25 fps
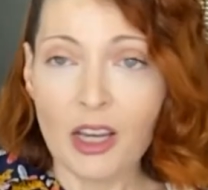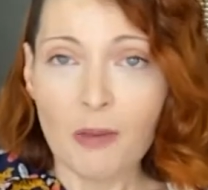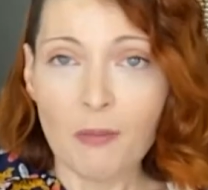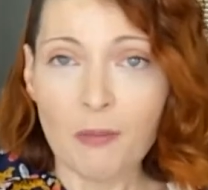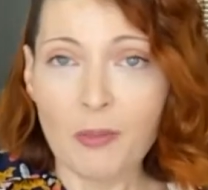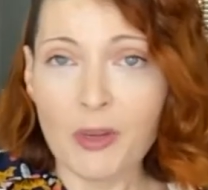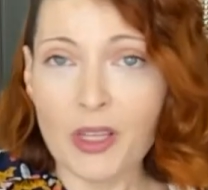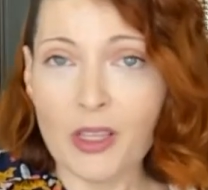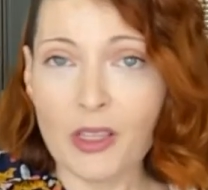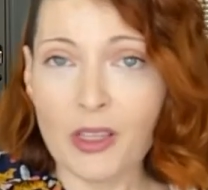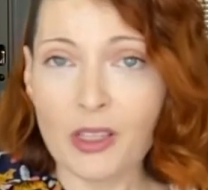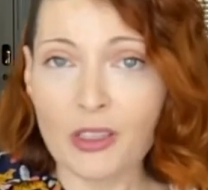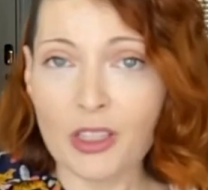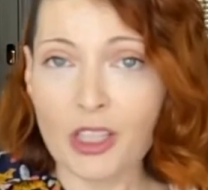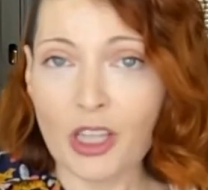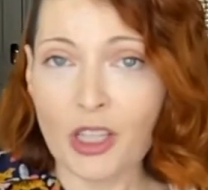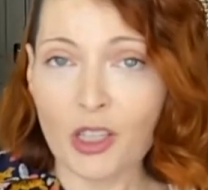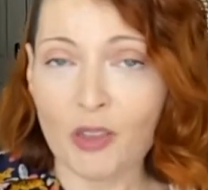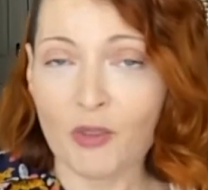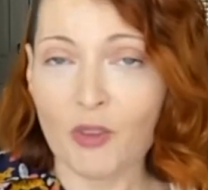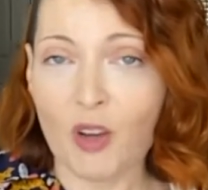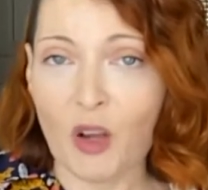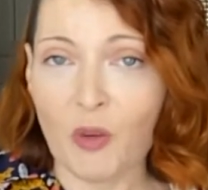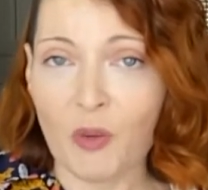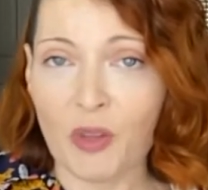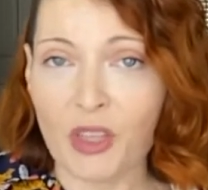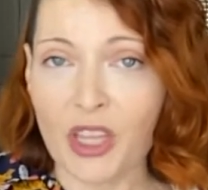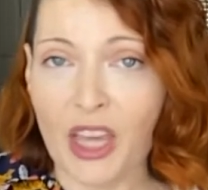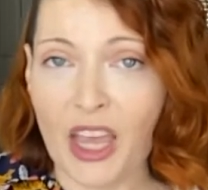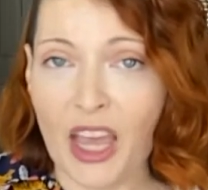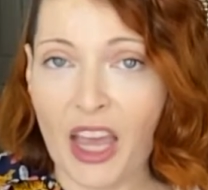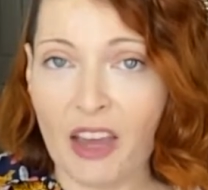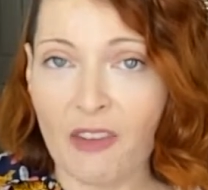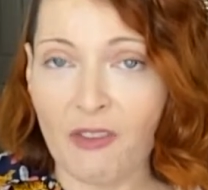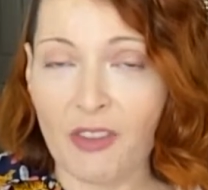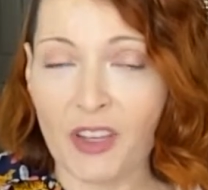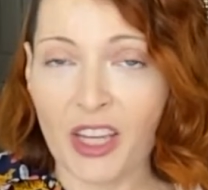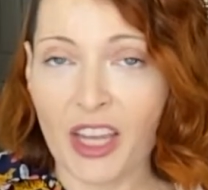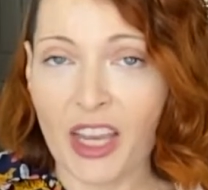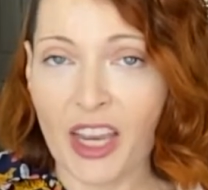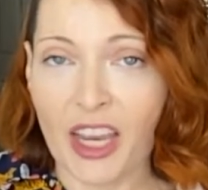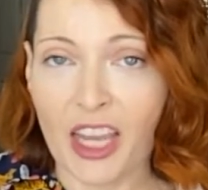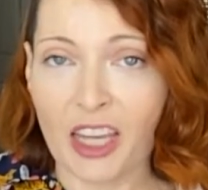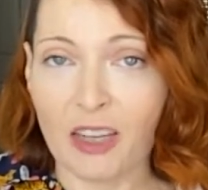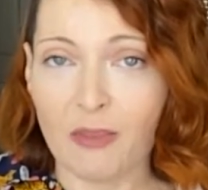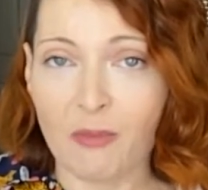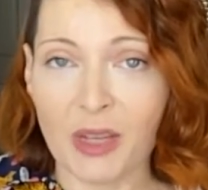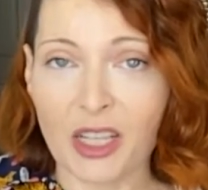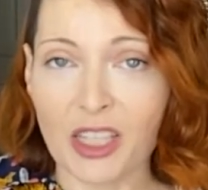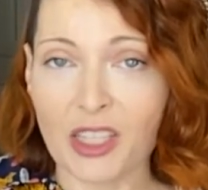But there's nothing wrong with having a
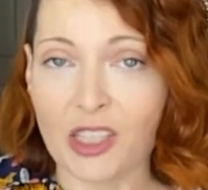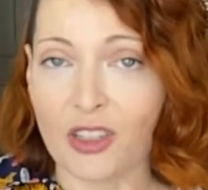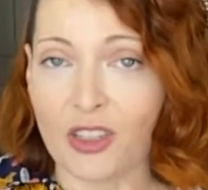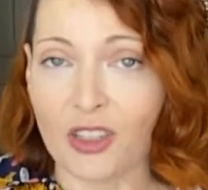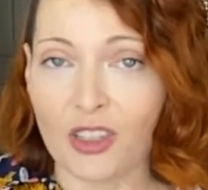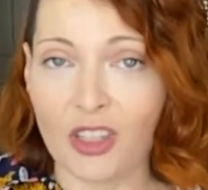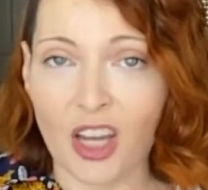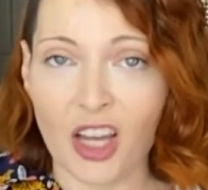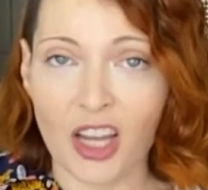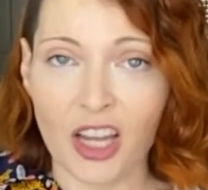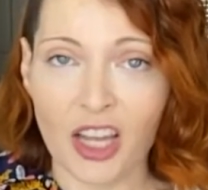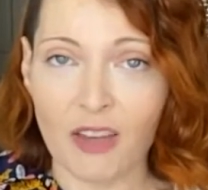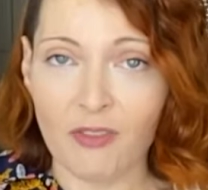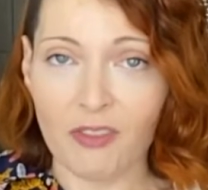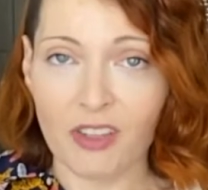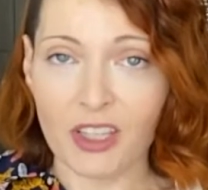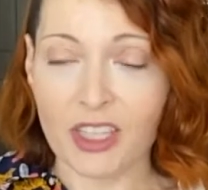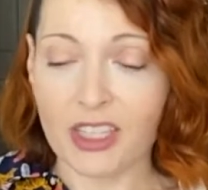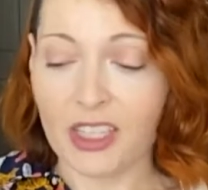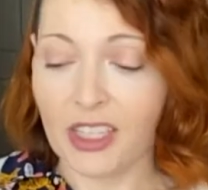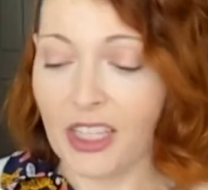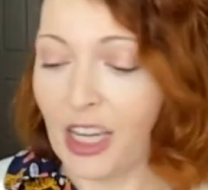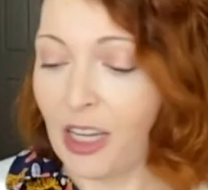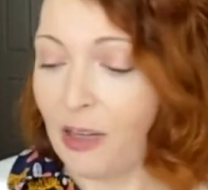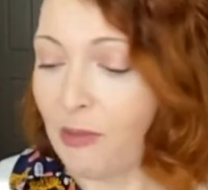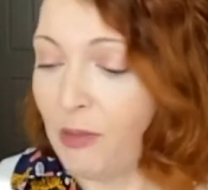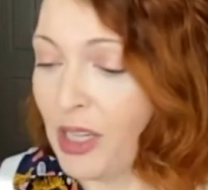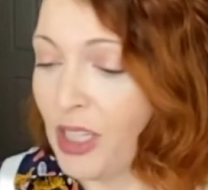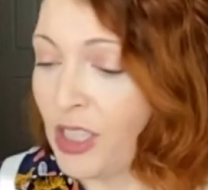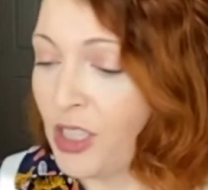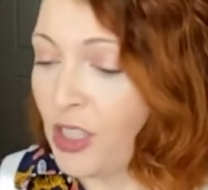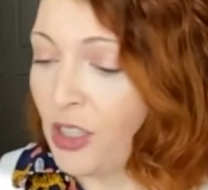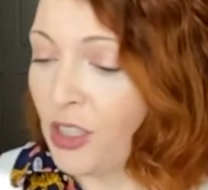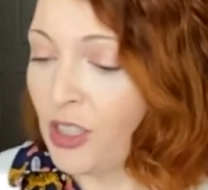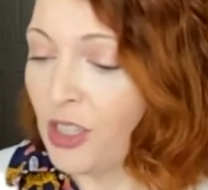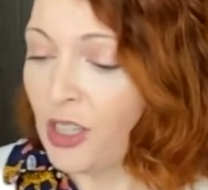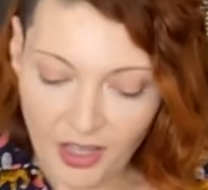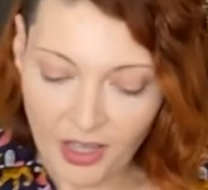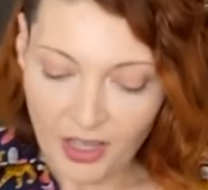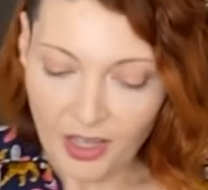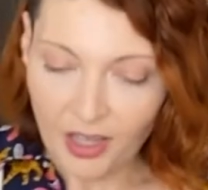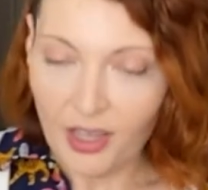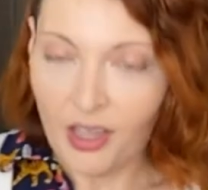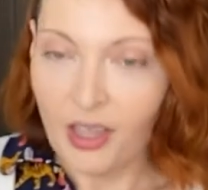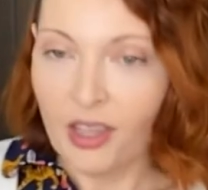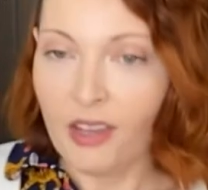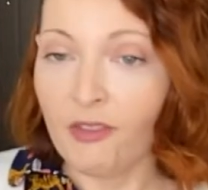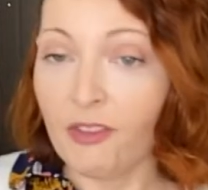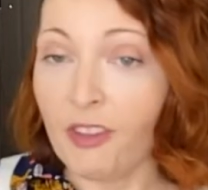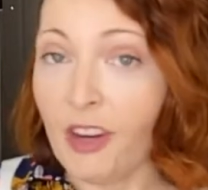hand mixer and not having a stand mixer.
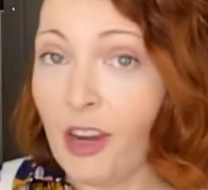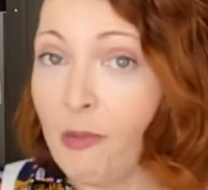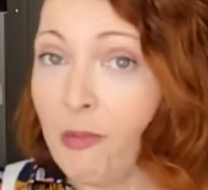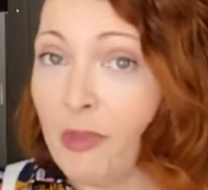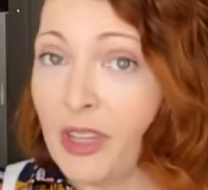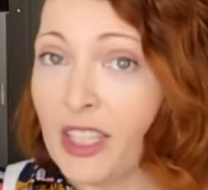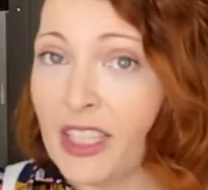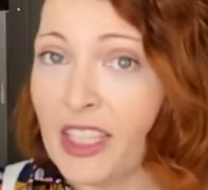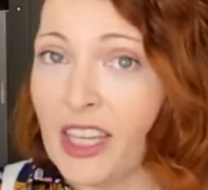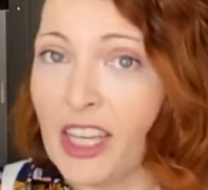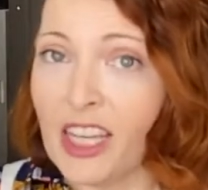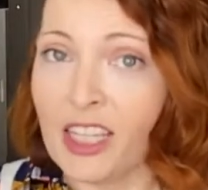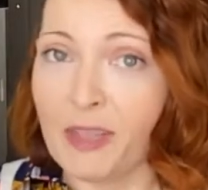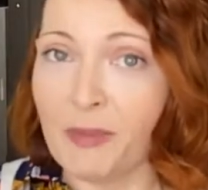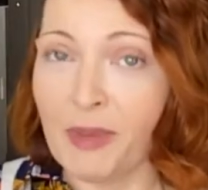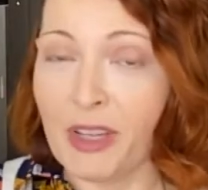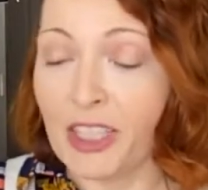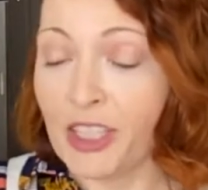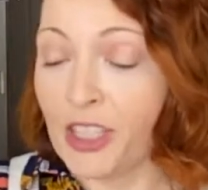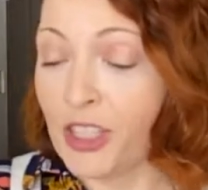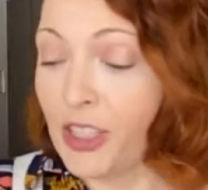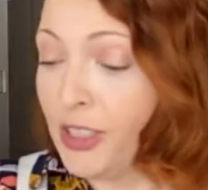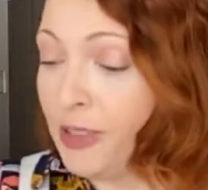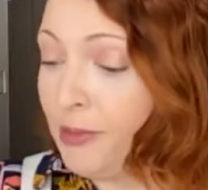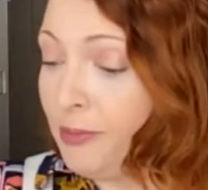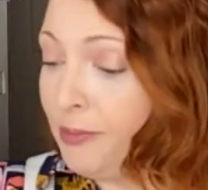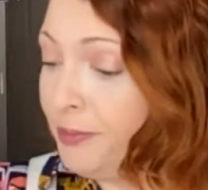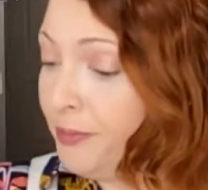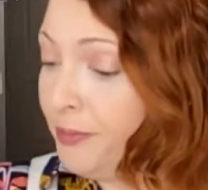Grab my stand mixer,